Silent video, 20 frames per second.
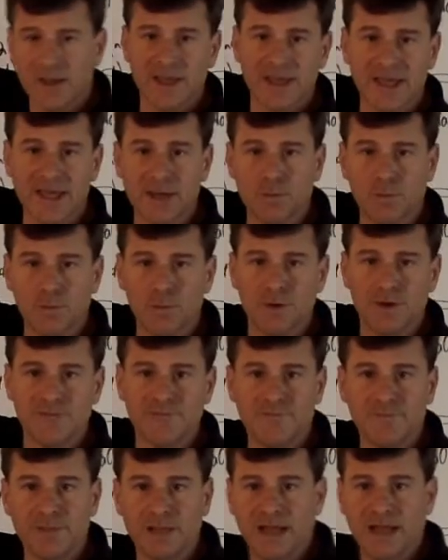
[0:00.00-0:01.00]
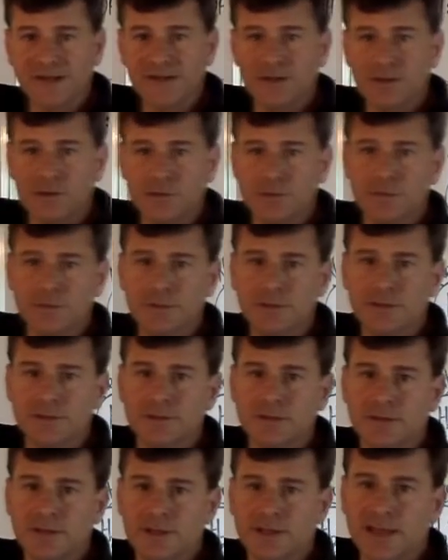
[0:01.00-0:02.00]
It would have plateaued,
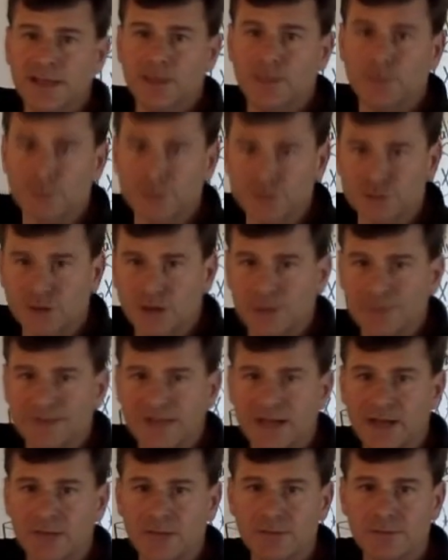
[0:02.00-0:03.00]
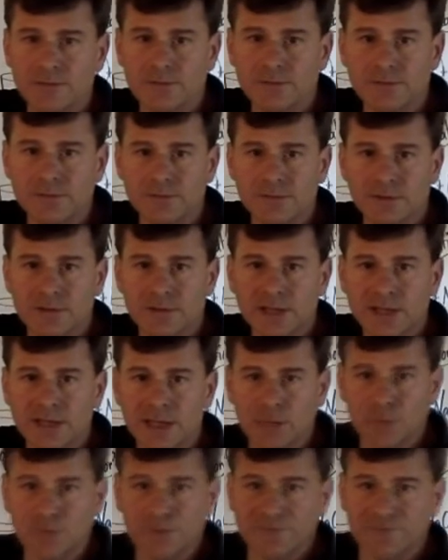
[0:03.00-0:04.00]
it would have dropped down,
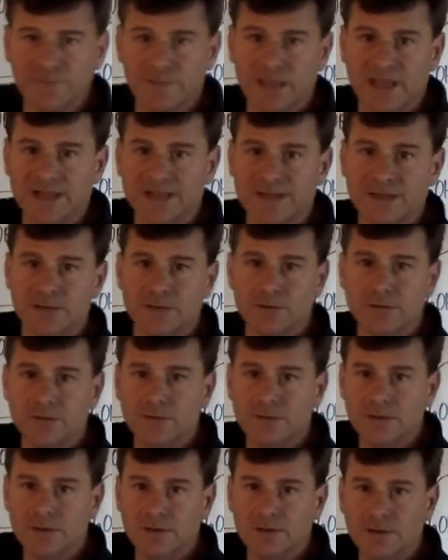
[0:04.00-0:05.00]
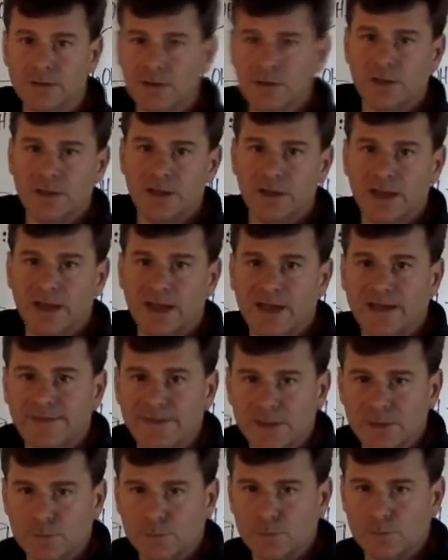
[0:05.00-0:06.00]
it would have plateaued, and
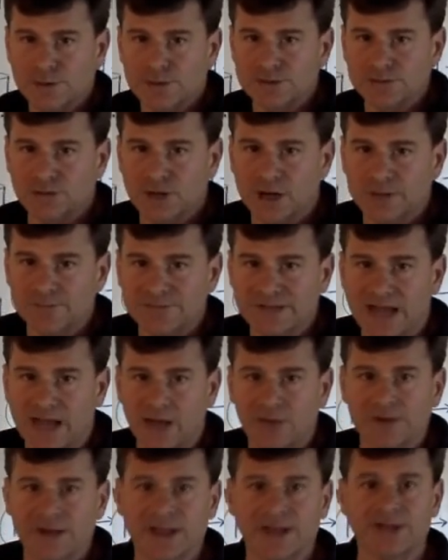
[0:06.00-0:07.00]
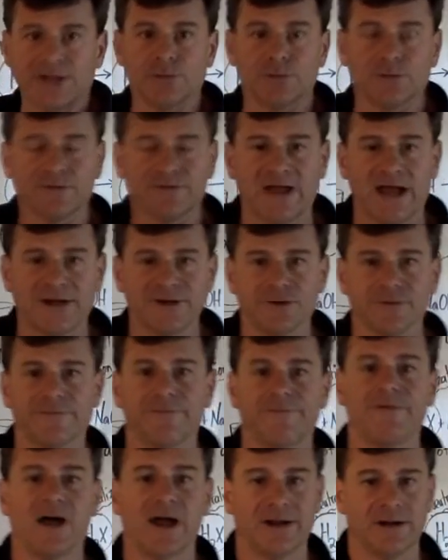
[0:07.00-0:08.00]
then it would have dropped down, and you would have had your
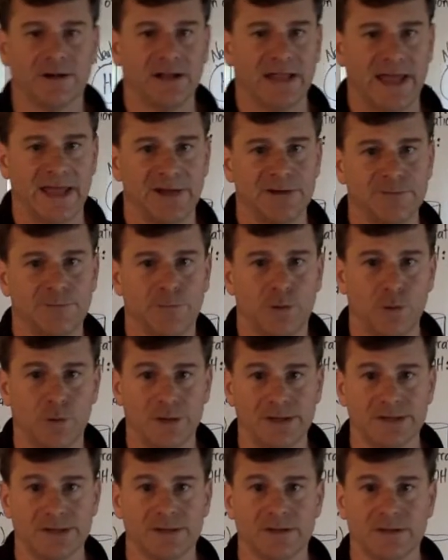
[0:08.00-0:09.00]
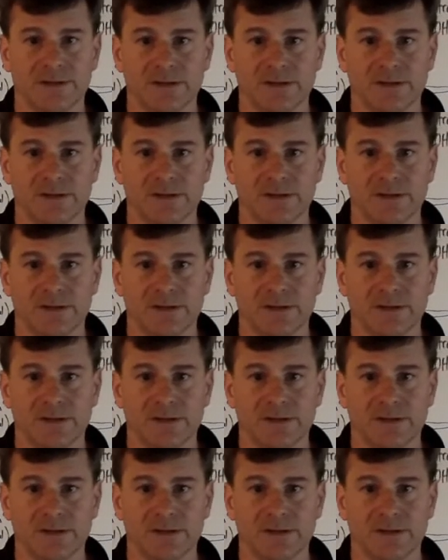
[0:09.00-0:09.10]
final endpoint,